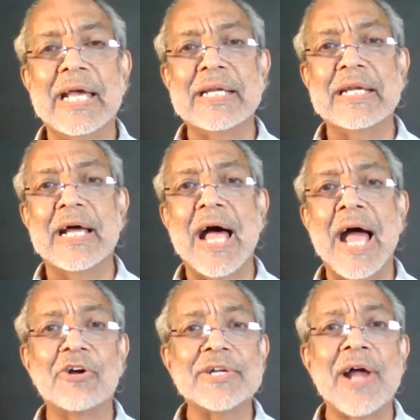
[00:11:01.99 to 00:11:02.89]
And
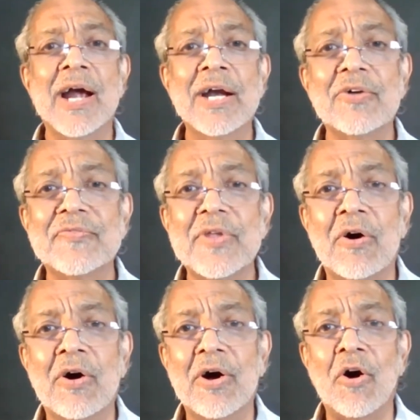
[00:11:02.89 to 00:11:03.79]
I got tired of
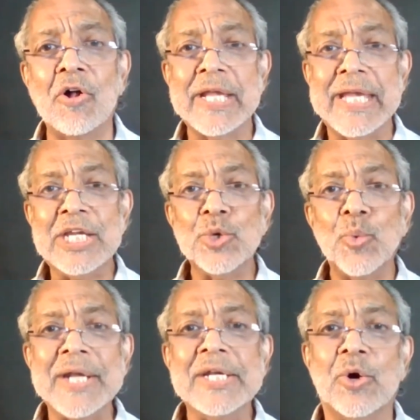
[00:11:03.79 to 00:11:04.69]
uh, all the
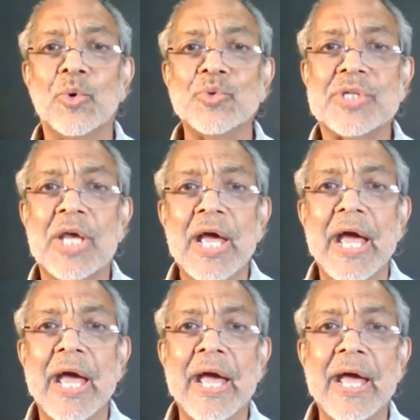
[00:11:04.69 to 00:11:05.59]
innuendos
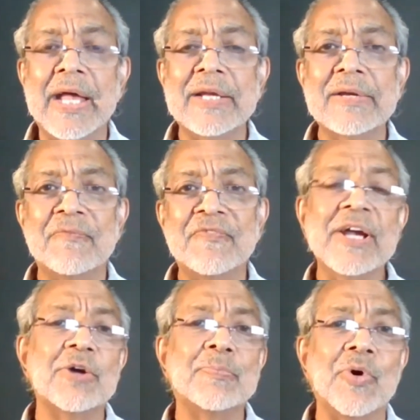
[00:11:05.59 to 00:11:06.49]
and
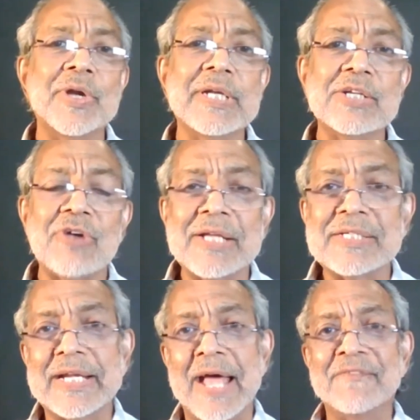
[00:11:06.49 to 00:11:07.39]
finger pointing. So I
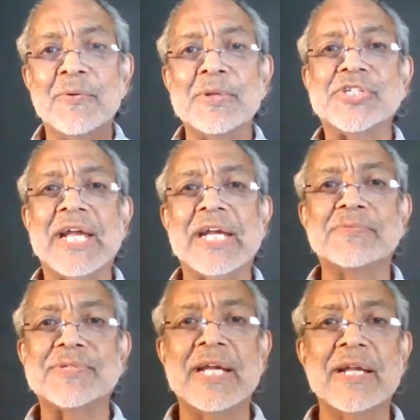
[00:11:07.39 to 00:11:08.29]
said, everyone stand
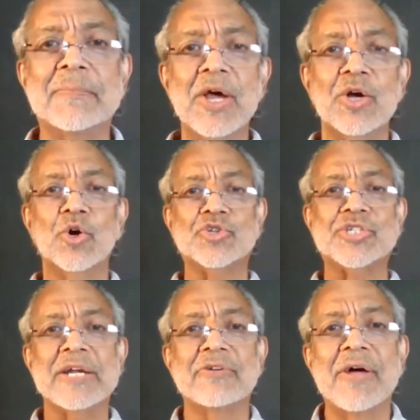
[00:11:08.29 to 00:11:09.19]
up, stand up, go
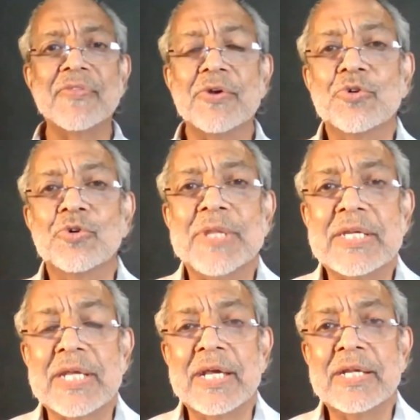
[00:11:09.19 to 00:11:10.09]
stand around the room. They
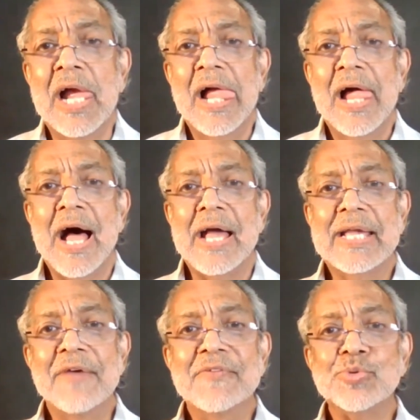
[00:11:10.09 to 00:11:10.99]
did. I
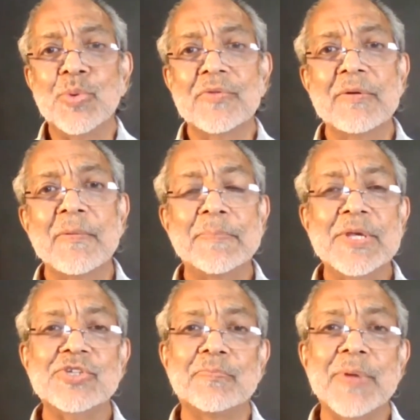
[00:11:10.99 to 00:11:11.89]
gave each one of them a
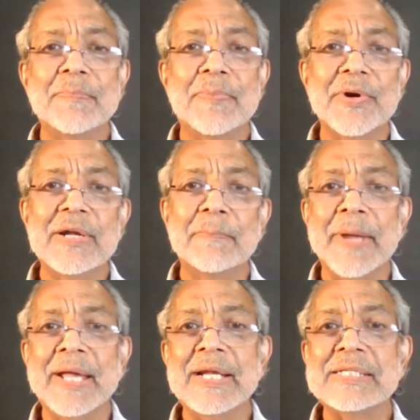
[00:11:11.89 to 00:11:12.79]
piece of paper and a
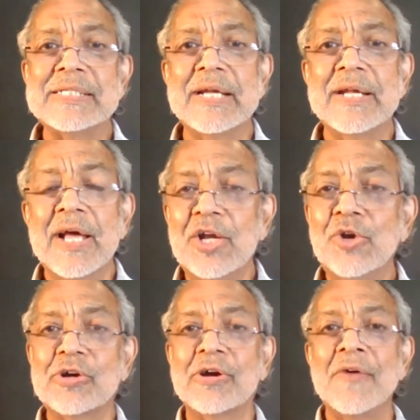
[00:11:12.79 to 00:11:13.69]
pen and said,
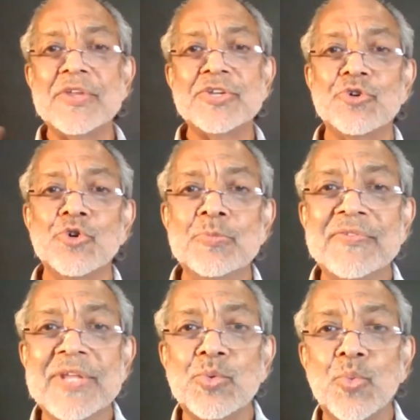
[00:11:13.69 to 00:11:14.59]
look around this room.
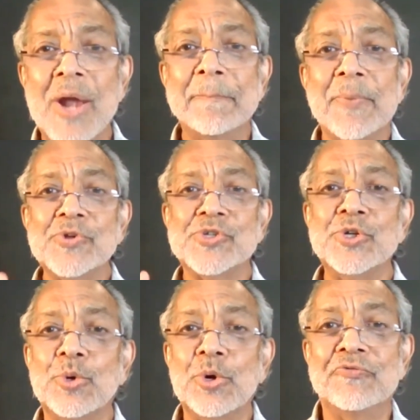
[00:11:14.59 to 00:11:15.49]
If there's one
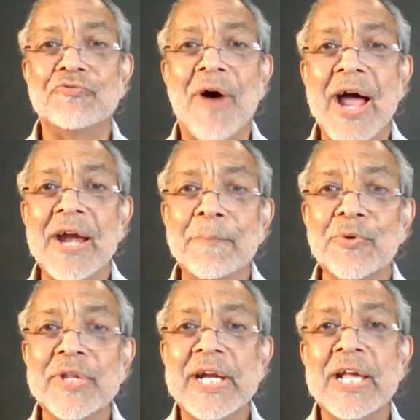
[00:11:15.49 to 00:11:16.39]
person you could fire,
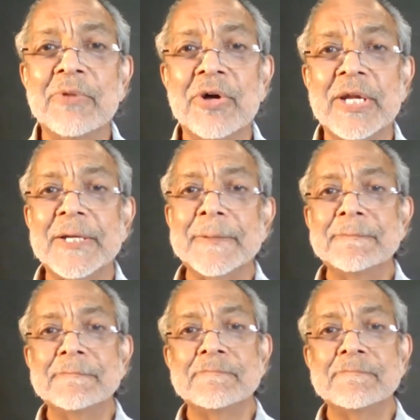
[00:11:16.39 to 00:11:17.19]
put their name on it.